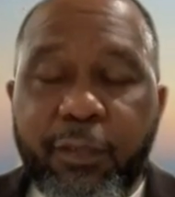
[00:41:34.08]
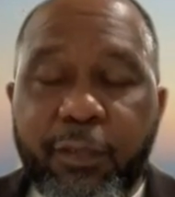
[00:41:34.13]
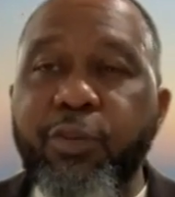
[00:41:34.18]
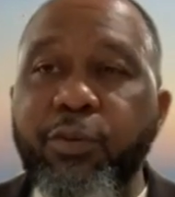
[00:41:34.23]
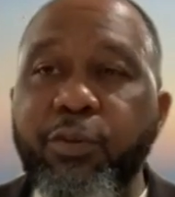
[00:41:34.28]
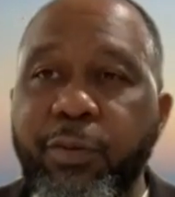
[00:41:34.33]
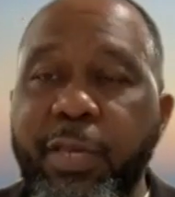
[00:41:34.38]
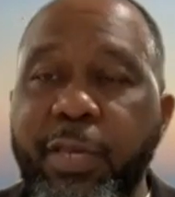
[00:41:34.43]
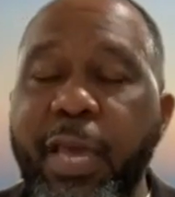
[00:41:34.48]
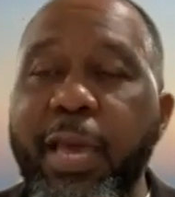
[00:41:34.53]

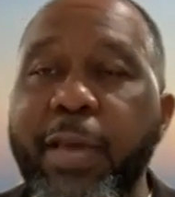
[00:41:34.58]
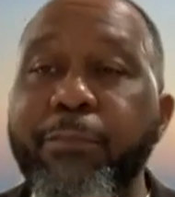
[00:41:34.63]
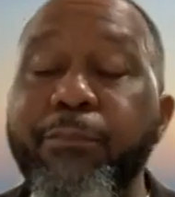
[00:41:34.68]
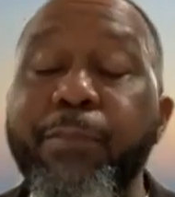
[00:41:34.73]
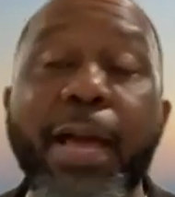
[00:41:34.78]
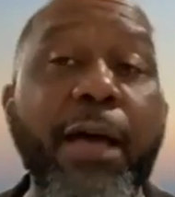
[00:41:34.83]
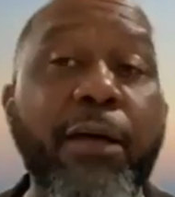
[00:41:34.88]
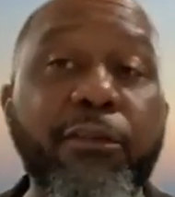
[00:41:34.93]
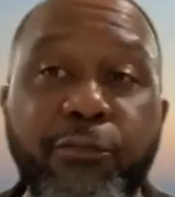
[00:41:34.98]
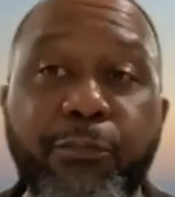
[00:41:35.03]
You can
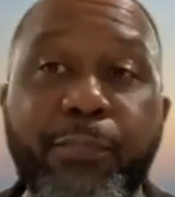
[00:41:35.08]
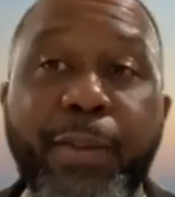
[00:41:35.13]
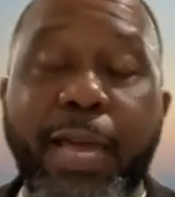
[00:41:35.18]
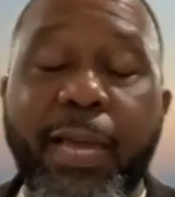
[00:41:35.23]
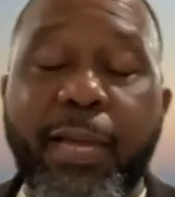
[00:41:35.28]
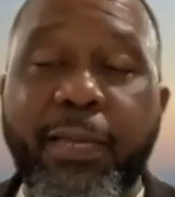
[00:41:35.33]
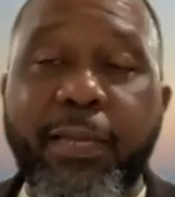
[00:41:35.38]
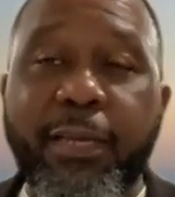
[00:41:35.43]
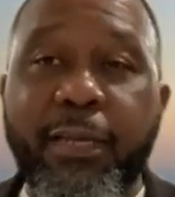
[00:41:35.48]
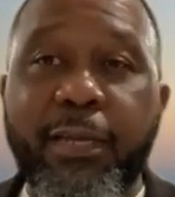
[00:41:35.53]
bounce
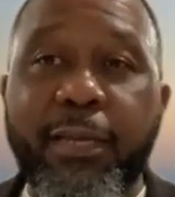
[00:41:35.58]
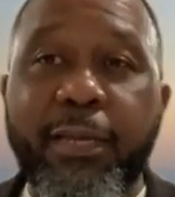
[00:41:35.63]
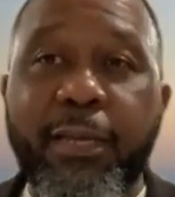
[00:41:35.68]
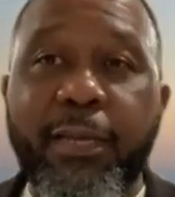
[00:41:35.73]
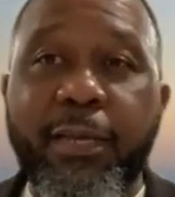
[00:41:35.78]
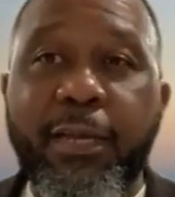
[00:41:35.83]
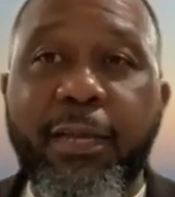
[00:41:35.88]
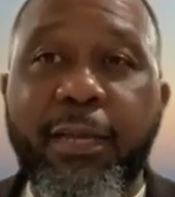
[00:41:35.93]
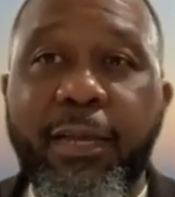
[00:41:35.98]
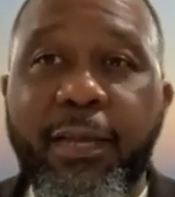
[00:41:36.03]
back
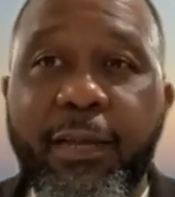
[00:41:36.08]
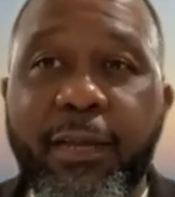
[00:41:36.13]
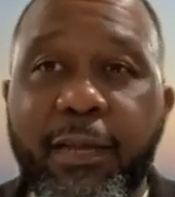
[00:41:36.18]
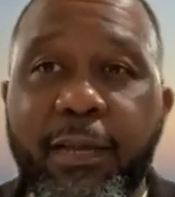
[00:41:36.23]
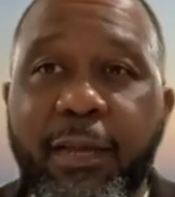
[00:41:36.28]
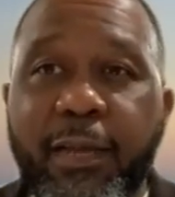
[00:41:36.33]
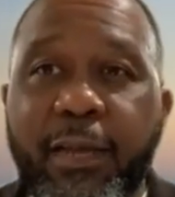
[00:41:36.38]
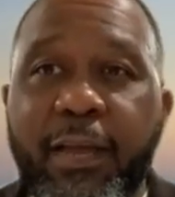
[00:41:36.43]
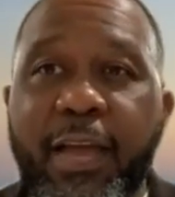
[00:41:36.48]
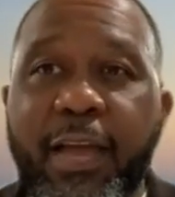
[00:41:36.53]

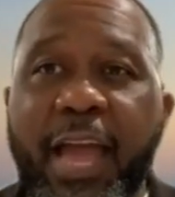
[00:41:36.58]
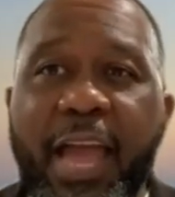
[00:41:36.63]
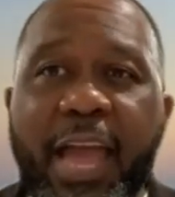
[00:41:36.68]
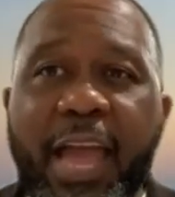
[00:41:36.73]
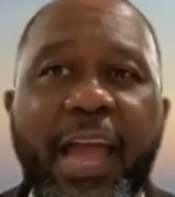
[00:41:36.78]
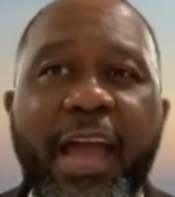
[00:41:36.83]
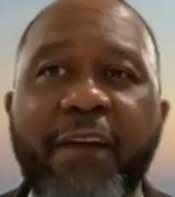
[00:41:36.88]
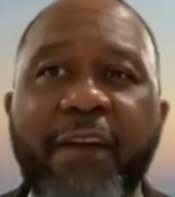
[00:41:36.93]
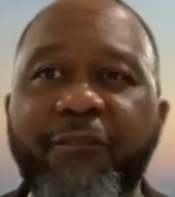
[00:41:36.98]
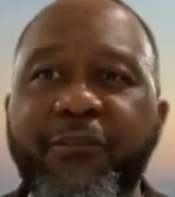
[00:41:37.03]

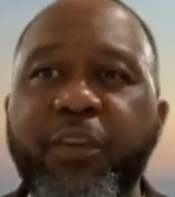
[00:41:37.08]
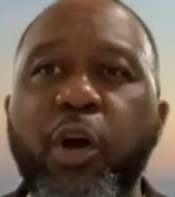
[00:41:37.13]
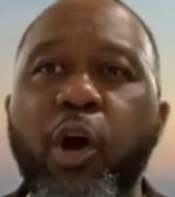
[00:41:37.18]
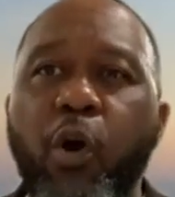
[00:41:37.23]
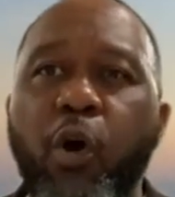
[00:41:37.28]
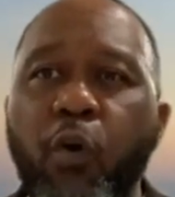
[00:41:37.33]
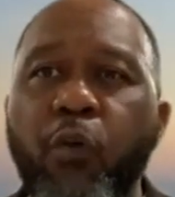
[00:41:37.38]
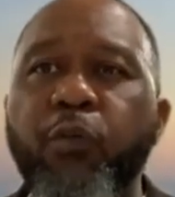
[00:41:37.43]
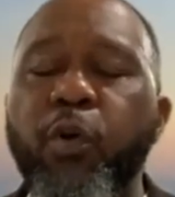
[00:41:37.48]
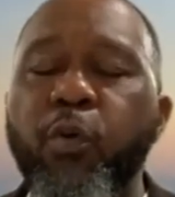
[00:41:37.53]
after
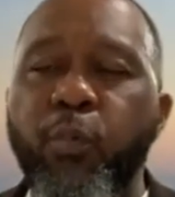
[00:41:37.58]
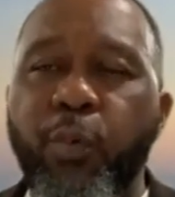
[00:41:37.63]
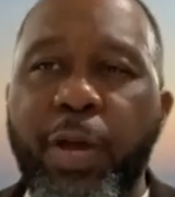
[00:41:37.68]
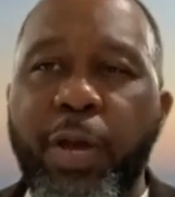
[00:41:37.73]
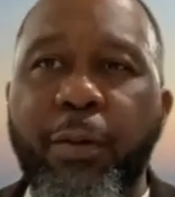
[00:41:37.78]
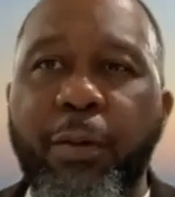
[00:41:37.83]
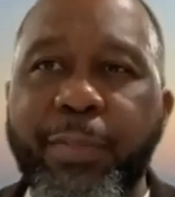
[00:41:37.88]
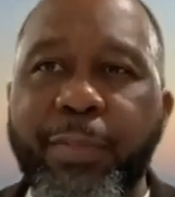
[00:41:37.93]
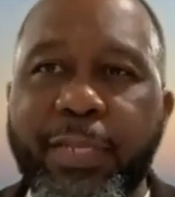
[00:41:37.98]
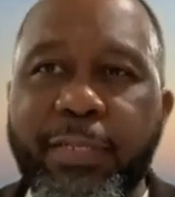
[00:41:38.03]

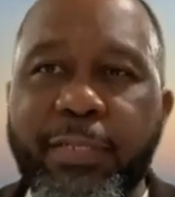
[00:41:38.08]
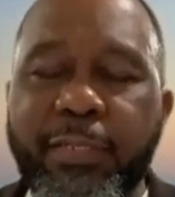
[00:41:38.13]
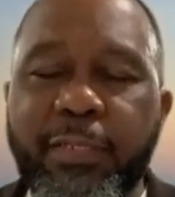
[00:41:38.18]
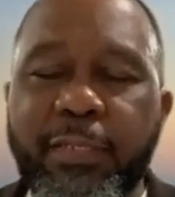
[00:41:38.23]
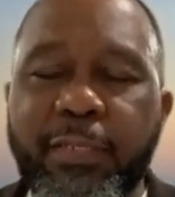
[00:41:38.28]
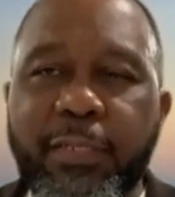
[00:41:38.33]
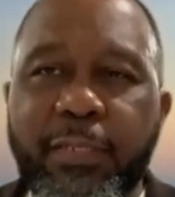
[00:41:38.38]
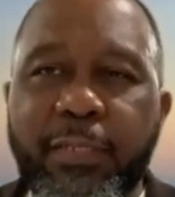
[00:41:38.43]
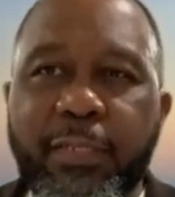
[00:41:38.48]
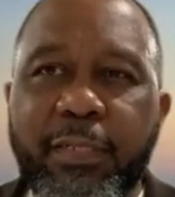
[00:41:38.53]
overwhelming
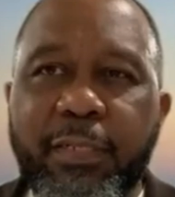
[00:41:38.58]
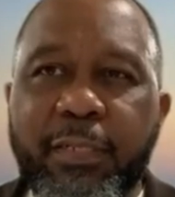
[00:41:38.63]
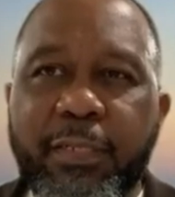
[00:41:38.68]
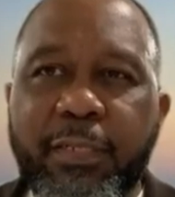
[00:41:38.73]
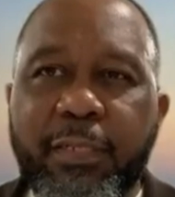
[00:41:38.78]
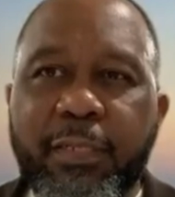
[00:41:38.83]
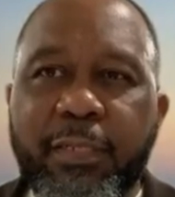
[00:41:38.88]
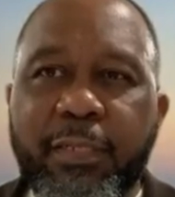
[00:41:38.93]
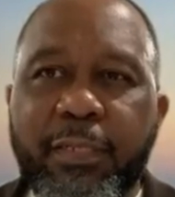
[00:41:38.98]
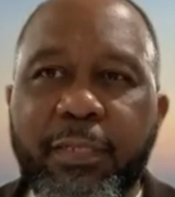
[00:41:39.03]

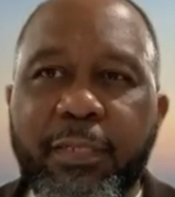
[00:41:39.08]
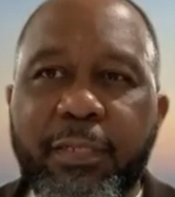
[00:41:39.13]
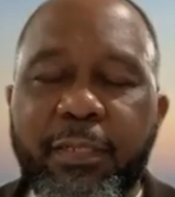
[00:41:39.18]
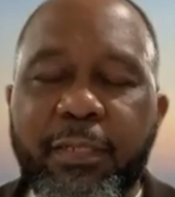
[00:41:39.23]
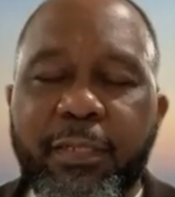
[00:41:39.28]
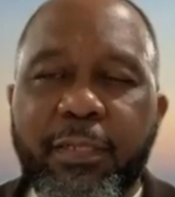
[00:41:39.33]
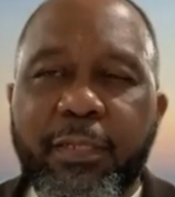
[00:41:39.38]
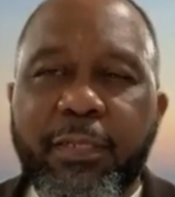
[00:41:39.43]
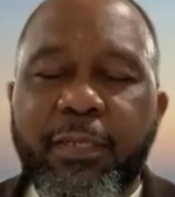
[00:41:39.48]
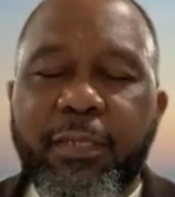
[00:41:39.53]

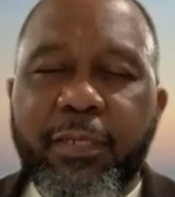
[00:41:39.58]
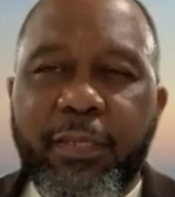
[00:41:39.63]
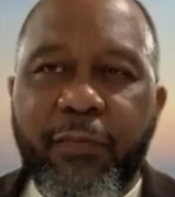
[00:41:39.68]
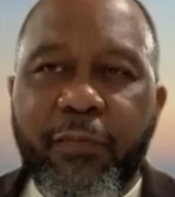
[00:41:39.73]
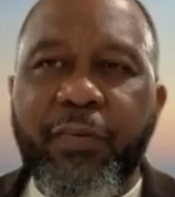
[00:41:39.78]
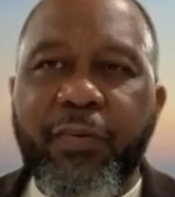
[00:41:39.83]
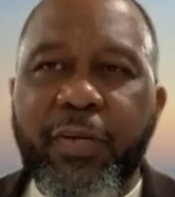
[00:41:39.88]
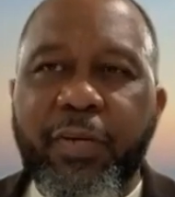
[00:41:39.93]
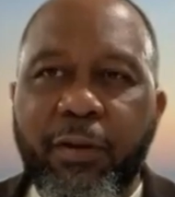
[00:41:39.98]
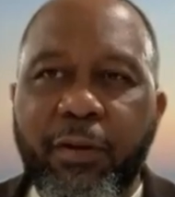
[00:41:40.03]

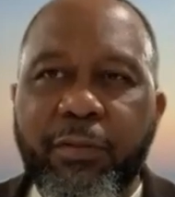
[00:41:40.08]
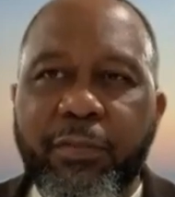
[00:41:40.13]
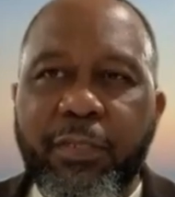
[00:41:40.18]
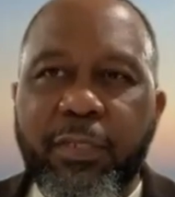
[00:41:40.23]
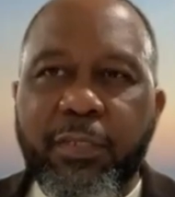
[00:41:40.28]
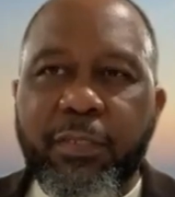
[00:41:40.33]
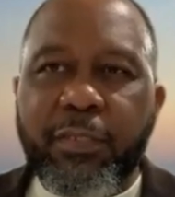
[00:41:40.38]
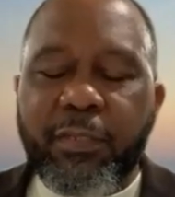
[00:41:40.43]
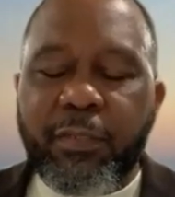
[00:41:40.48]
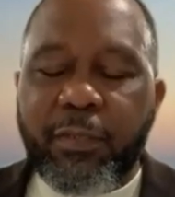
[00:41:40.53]

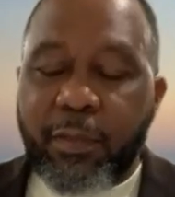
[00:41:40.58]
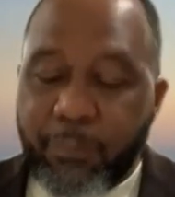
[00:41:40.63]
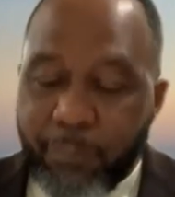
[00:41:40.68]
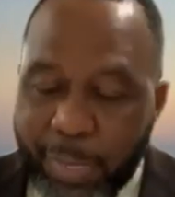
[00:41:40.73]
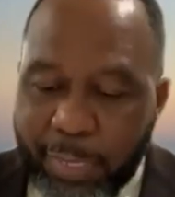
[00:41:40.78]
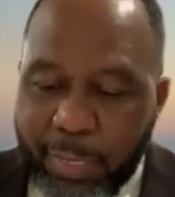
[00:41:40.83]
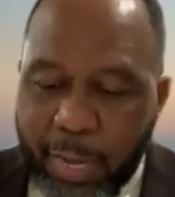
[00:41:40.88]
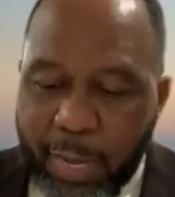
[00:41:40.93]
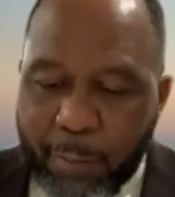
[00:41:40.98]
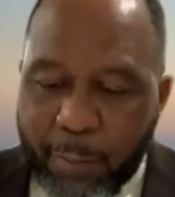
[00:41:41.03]
difficulties.
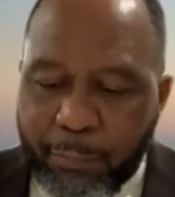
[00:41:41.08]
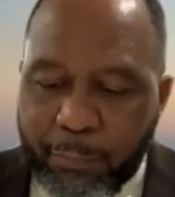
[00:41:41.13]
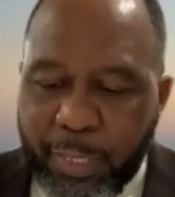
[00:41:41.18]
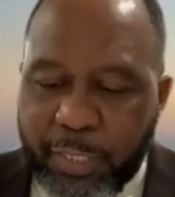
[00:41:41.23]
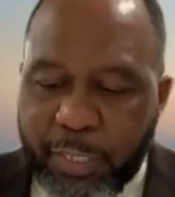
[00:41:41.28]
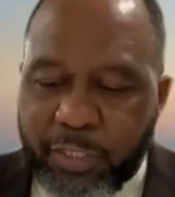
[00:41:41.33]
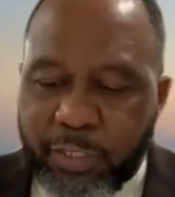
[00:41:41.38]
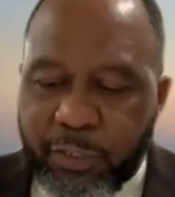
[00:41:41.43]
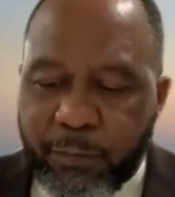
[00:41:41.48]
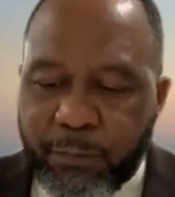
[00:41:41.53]
May God
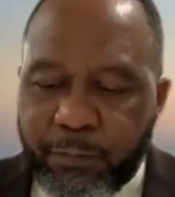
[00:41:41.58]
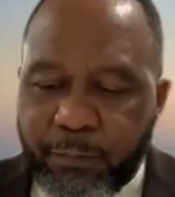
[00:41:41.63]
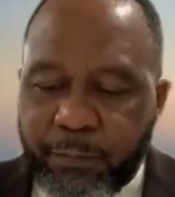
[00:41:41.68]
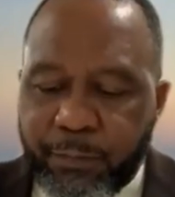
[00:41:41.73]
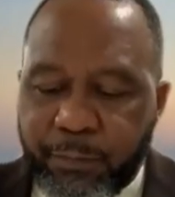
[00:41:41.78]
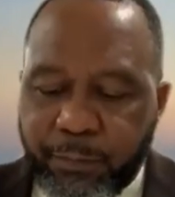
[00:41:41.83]
bless you.